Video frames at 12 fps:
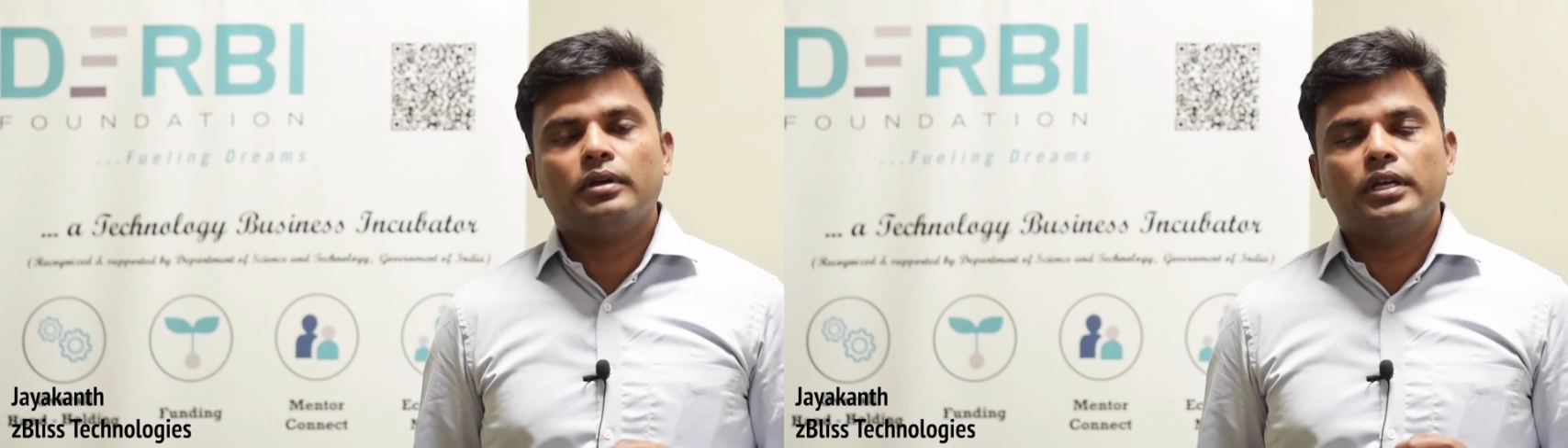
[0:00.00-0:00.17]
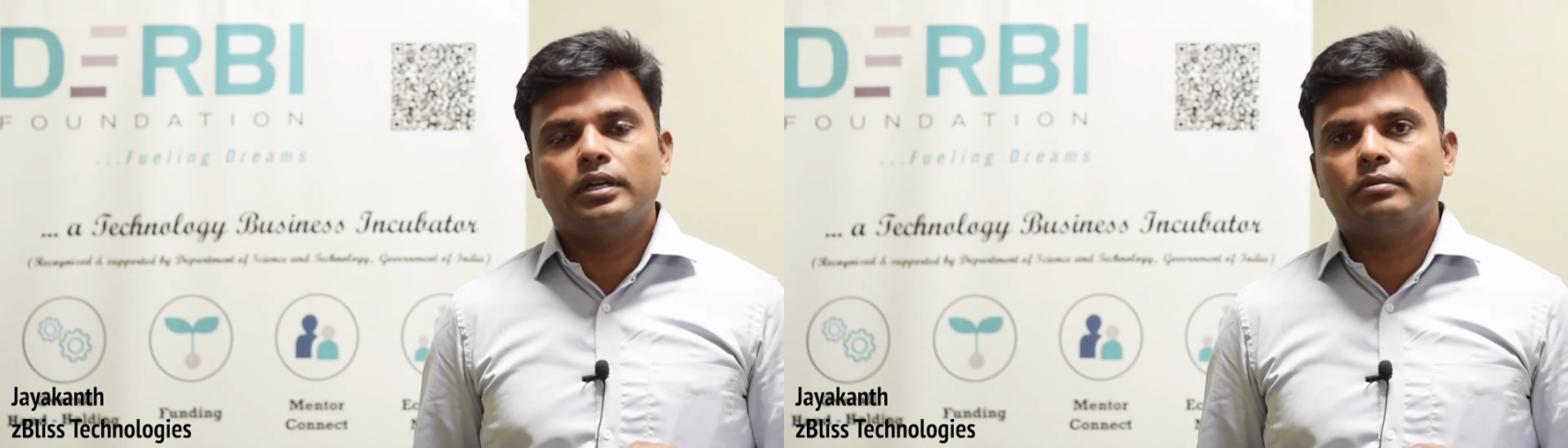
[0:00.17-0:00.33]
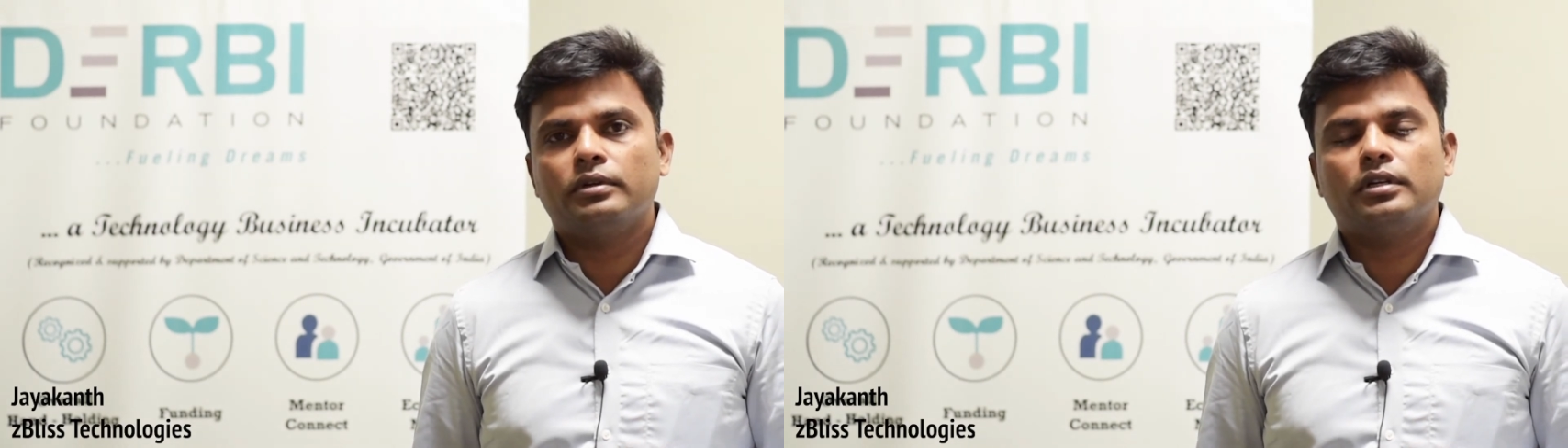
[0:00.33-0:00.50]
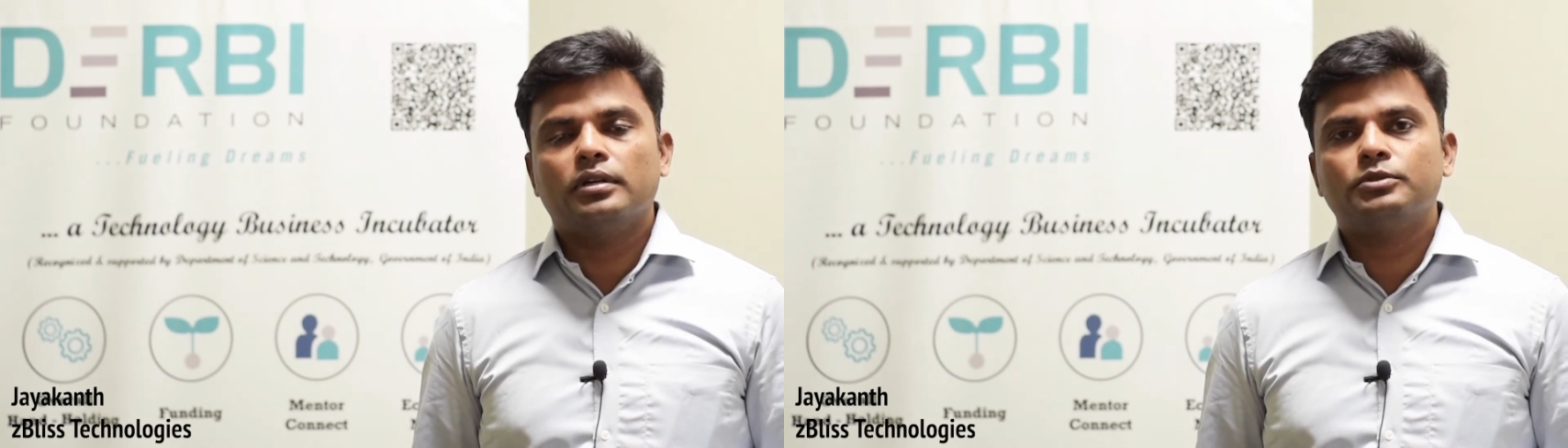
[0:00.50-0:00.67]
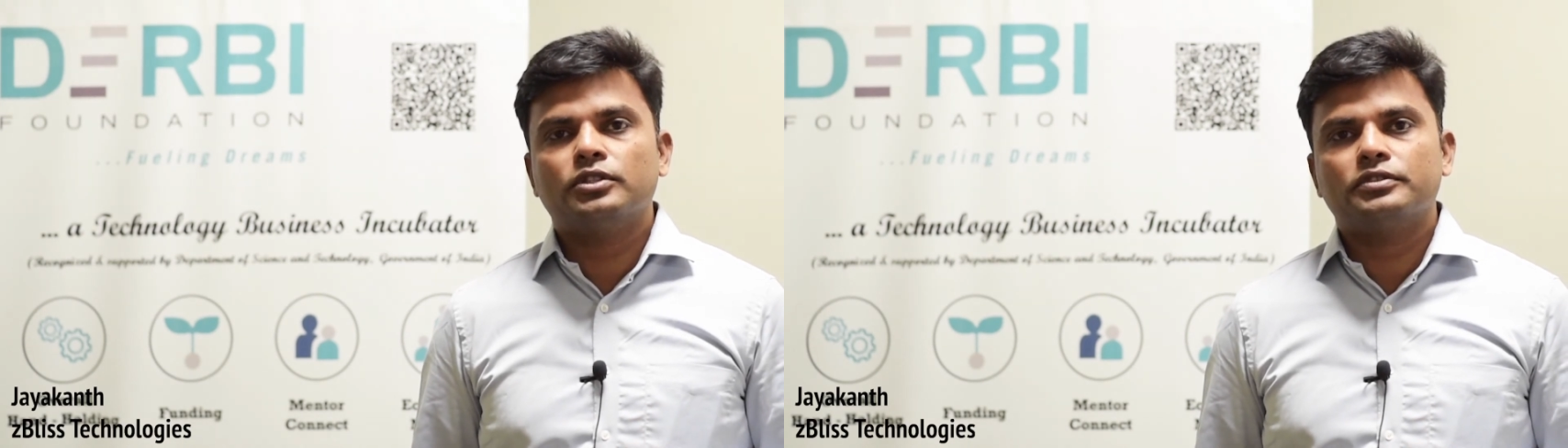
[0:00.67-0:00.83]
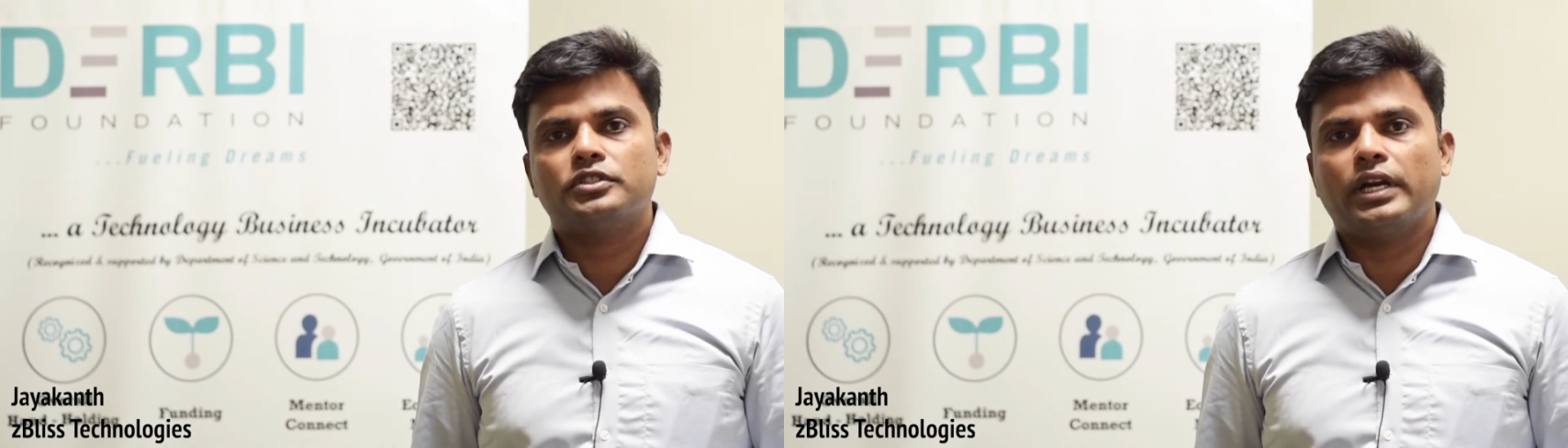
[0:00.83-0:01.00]
in terms
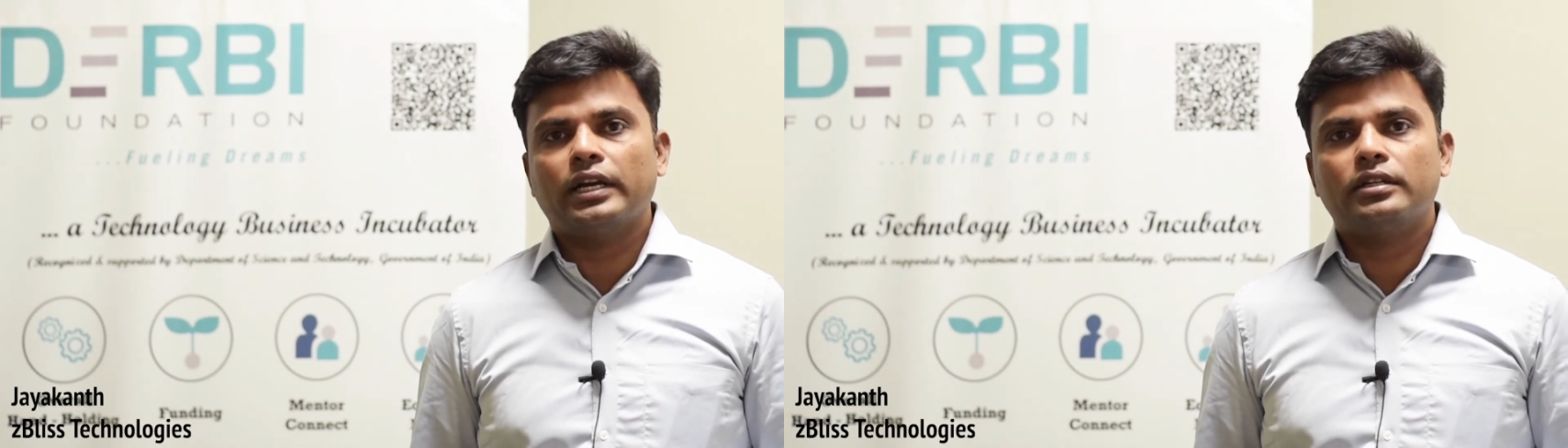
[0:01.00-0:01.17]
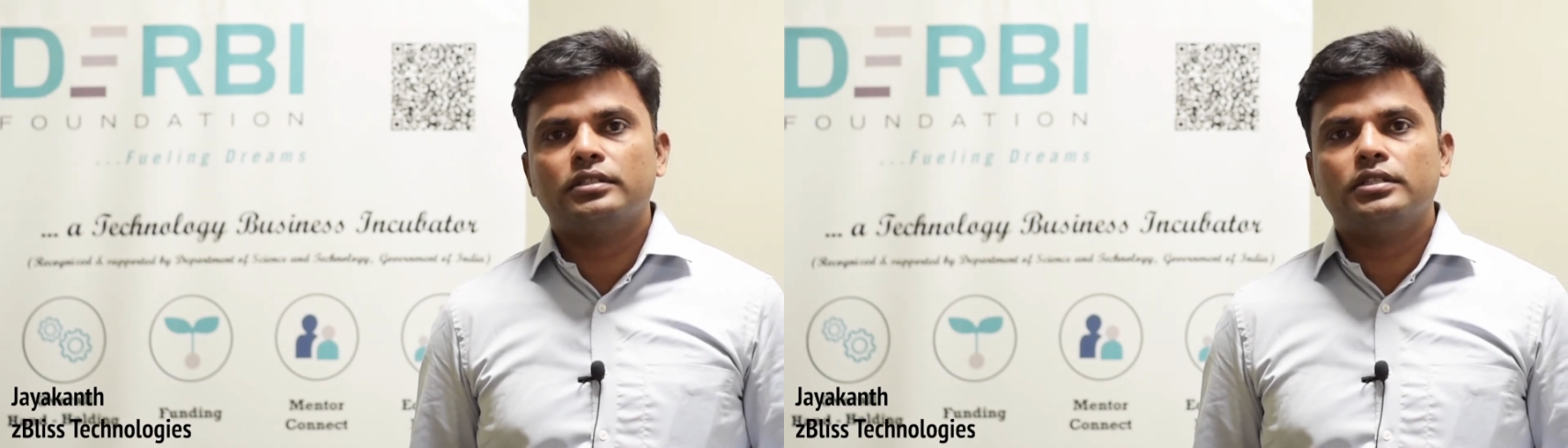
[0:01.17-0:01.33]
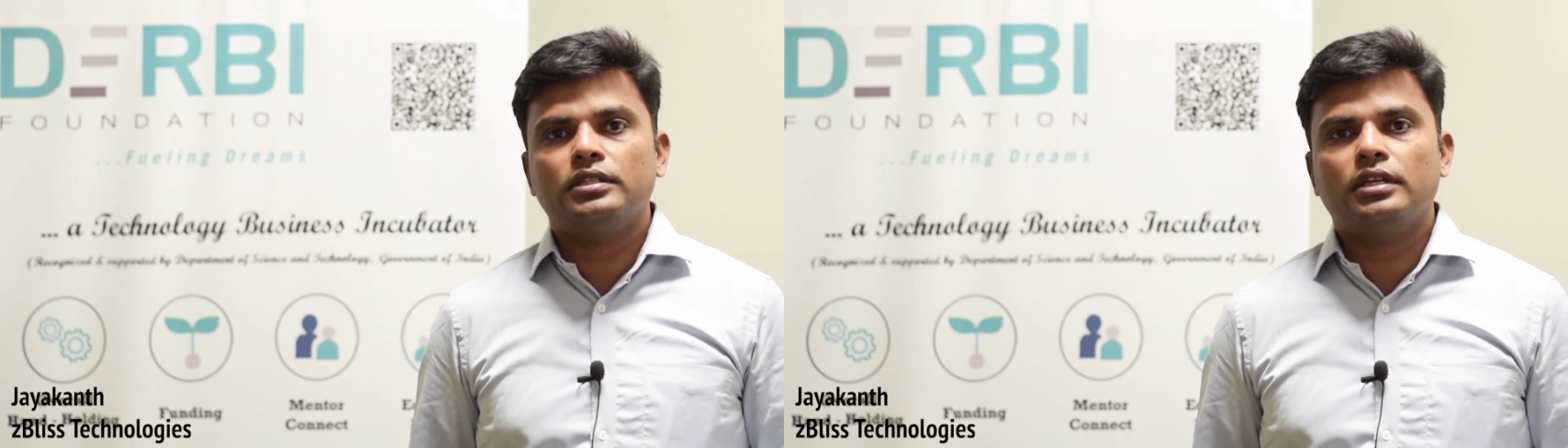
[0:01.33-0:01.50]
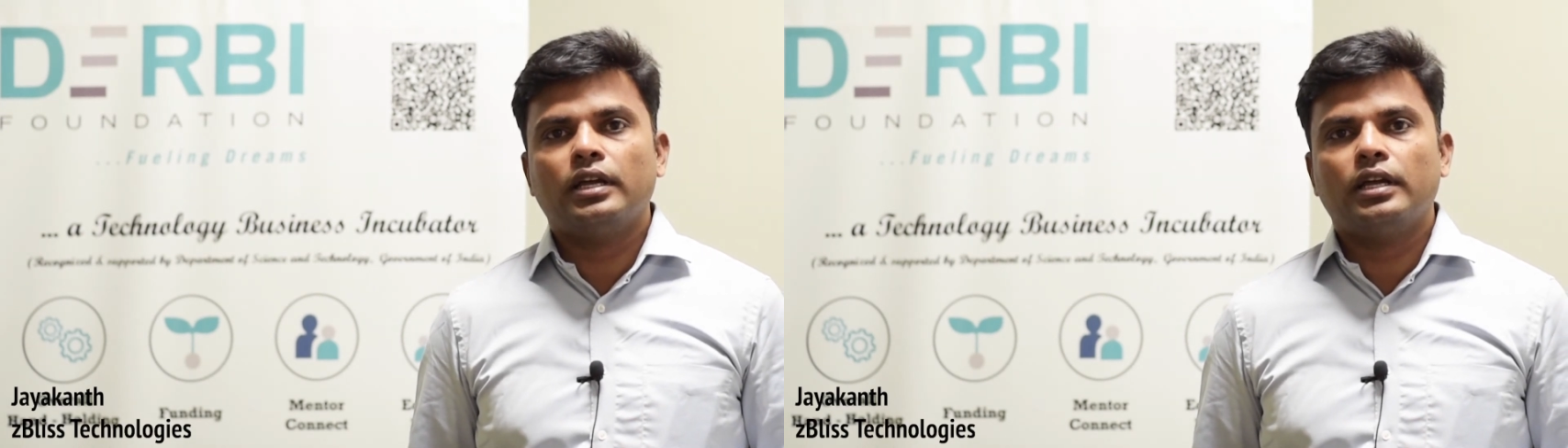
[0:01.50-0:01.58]
of strategy